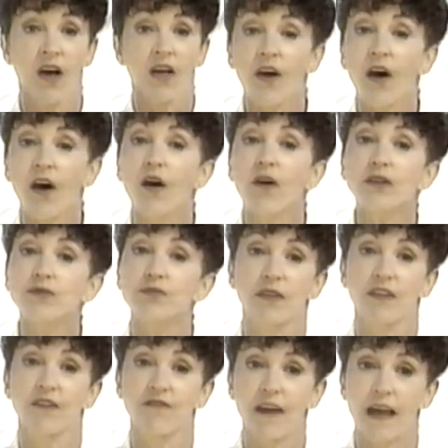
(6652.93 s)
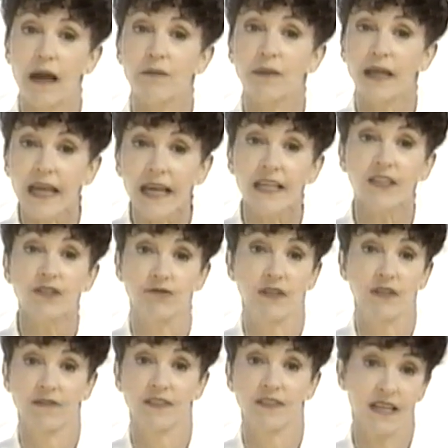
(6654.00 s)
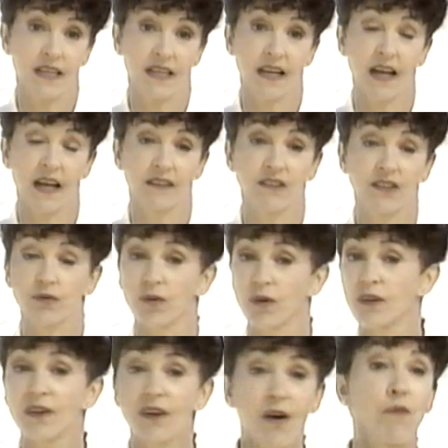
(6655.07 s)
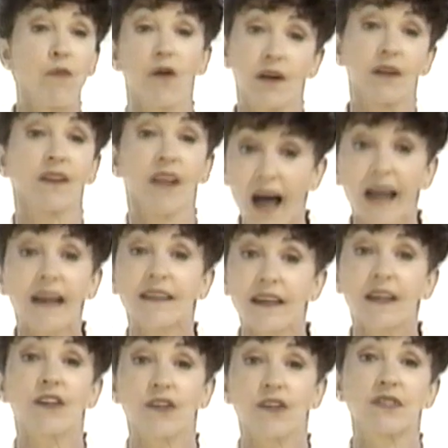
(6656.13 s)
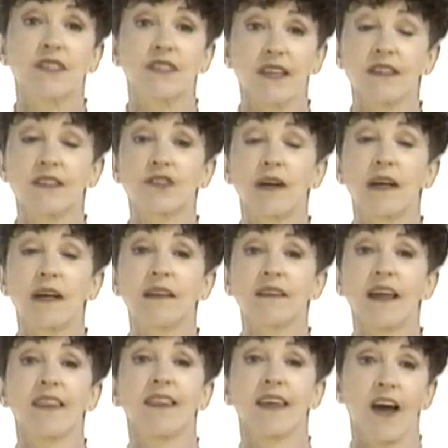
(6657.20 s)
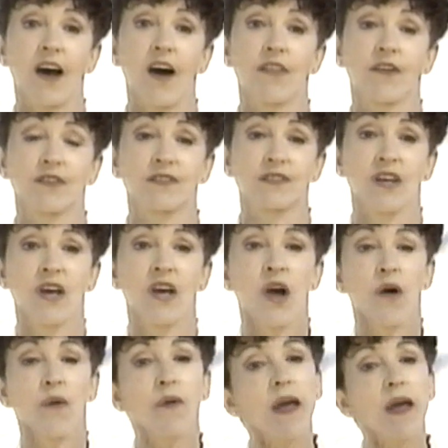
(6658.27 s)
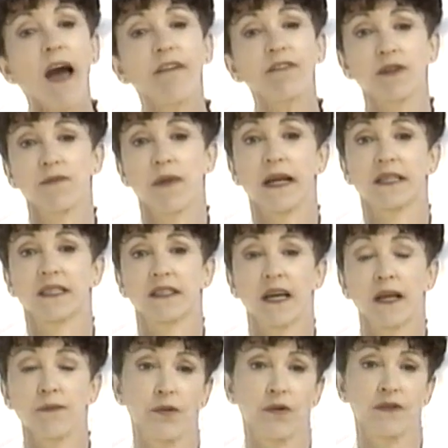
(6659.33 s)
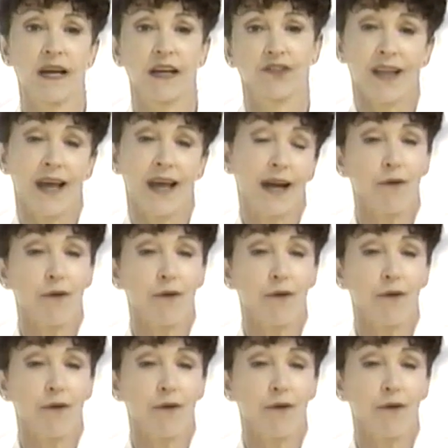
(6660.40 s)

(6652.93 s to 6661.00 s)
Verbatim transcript: those with a family history of skin cancer were no more likely to use sunscreen than the others. We have to make sun protection like